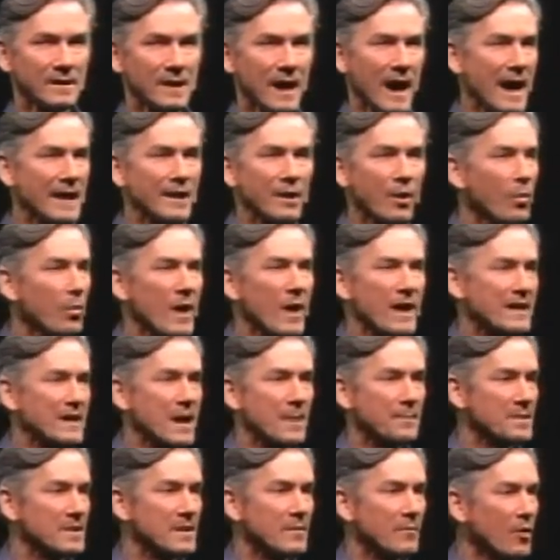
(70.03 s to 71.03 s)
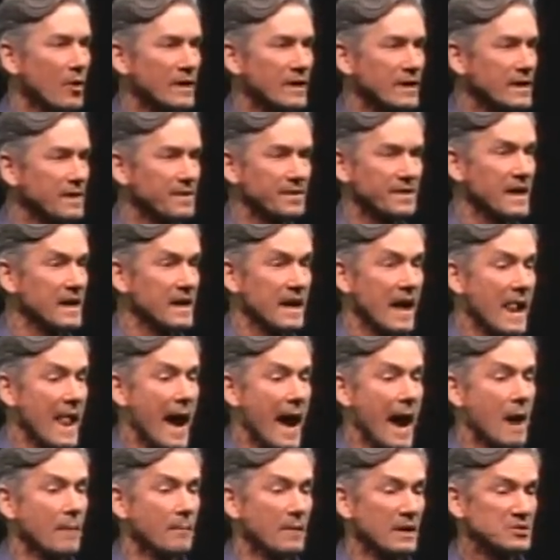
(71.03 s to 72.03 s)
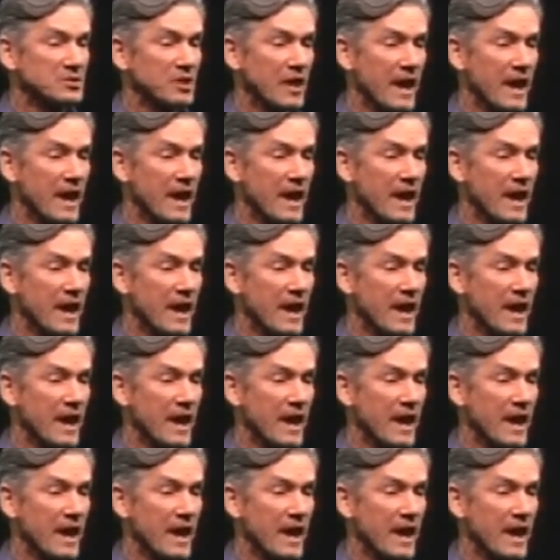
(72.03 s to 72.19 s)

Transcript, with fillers: I don't wake up in the morning and think, how much